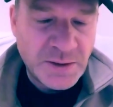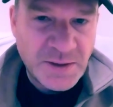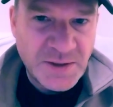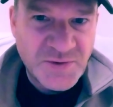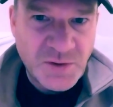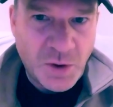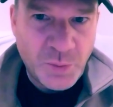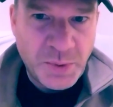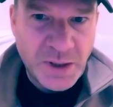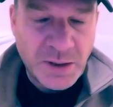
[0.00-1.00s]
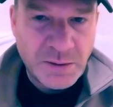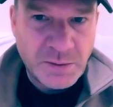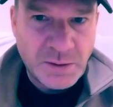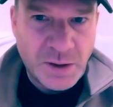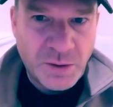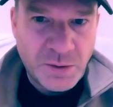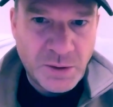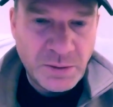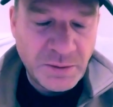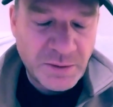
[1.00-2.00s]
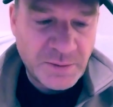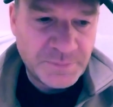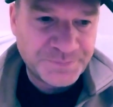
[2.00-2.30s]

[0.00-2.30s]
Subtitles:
dystopian Earth.